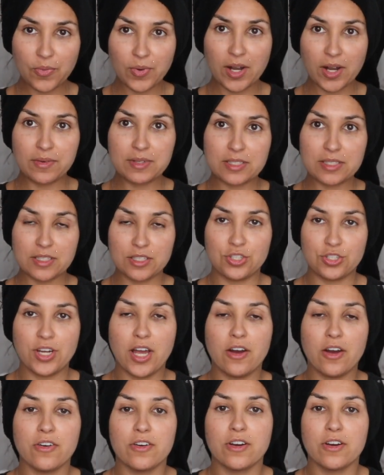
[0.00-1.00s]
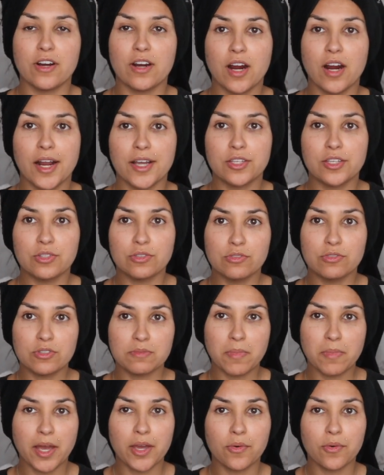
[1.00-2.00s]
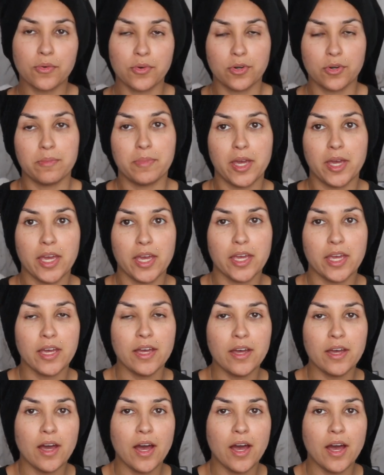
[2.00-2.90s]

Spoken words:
when I was in the shower, I used my Orbe